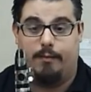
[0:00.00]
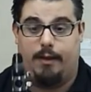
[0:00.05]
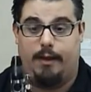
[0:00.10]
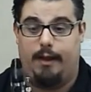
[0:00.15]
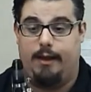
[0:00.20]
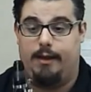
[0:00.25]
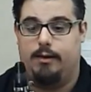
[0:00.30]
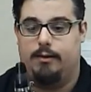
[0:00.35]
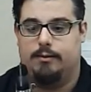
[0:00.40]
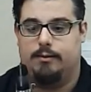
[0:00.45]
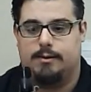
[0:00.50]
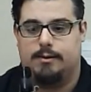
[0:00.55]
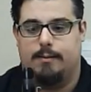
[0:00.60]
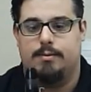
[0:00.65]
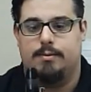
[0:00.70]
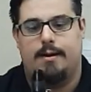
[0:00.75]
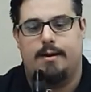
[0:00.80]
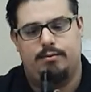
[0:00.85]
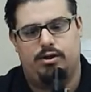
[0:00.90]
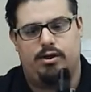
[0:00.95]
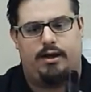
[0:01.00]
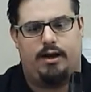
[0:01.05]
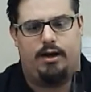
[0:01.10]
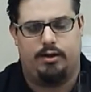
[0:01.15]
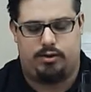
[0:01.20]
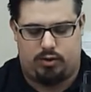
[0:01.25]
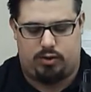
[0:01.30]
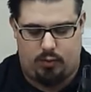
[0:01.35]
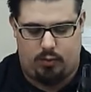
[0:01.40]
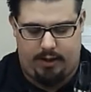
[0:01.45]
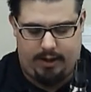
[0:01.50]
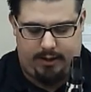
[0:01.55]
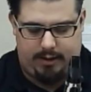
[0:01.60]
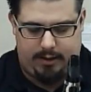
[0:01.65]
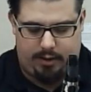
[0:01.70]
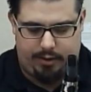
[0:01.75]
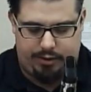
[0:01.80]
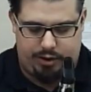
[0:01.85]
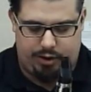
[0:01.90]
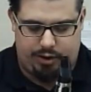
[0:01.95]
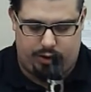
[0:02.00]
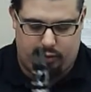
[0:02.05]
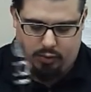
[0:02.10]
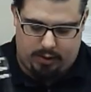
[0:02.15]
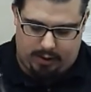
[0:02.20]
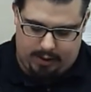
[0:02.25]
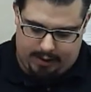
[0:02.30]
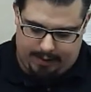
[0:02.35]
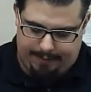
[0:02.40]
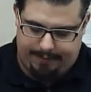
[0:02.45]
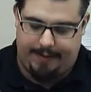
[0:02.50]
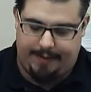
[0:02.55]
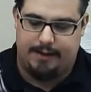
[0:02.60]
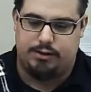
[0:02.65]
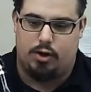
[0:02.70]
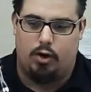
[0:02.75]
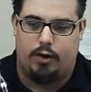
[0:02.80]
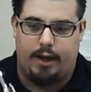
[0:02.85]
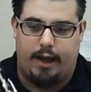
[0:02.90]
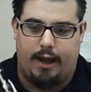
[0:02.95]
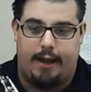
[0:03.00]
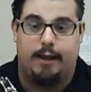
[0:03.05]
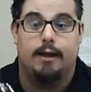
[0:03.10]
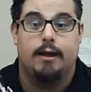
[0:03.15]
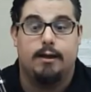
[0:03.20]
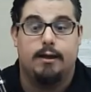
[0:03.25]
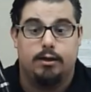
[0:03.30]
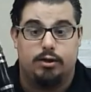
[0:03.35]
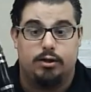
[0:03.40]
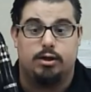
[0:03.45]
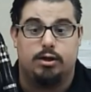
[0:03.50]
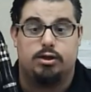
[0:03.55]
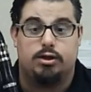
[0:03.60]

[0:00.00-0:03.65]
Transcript: And sometimes you get a squeak or two. That's okay. Just